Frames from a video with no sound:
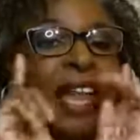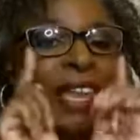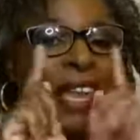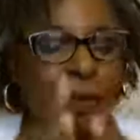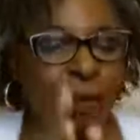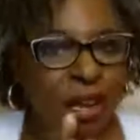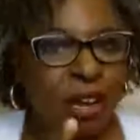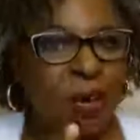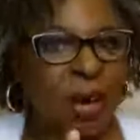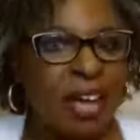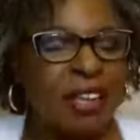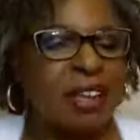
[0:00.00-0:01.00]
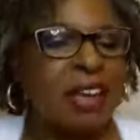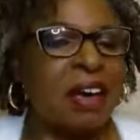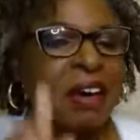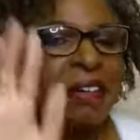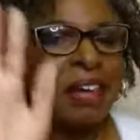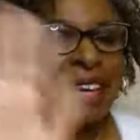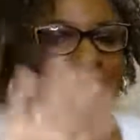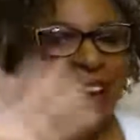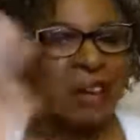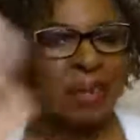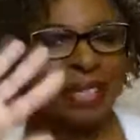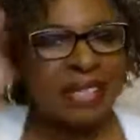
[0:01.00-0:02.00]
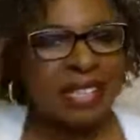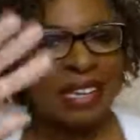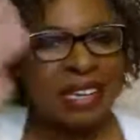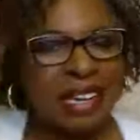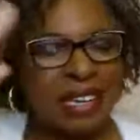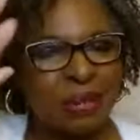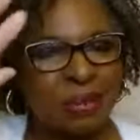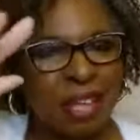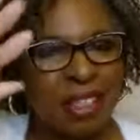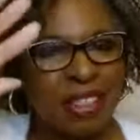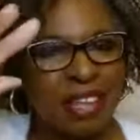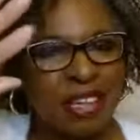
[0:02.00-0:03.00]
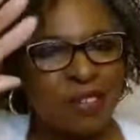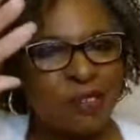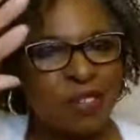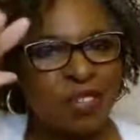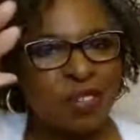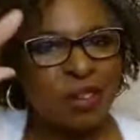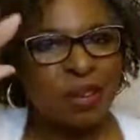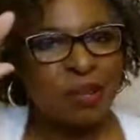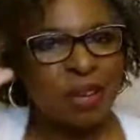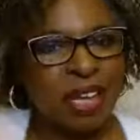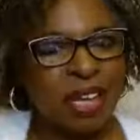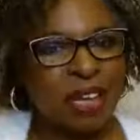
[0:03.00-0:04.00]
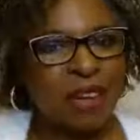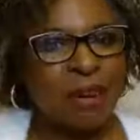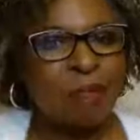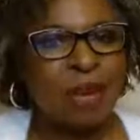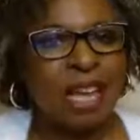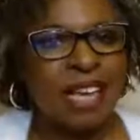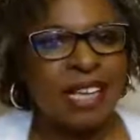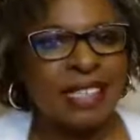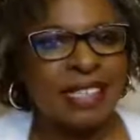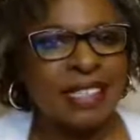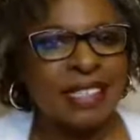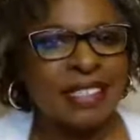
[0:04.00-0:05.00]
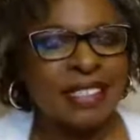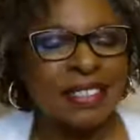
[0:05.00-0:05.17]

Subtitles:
and let me know how you get on, and I will see you next week. Thank you for joining me. God bless.